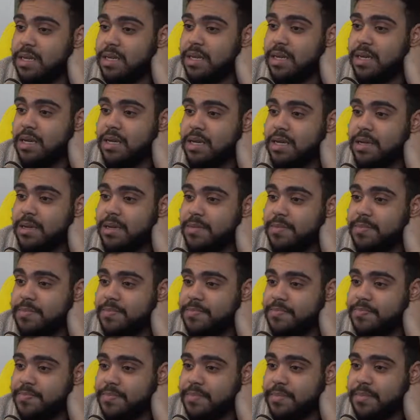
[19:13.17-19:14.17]
Yeah.
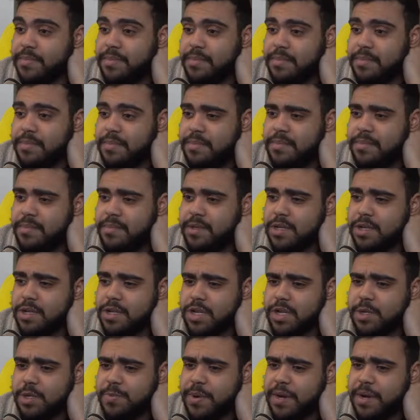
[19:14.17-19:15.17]
So
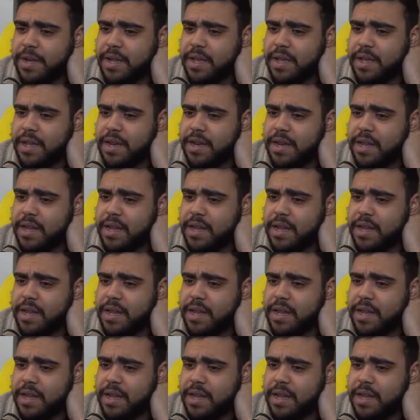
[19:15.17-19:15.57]
that's pretty good.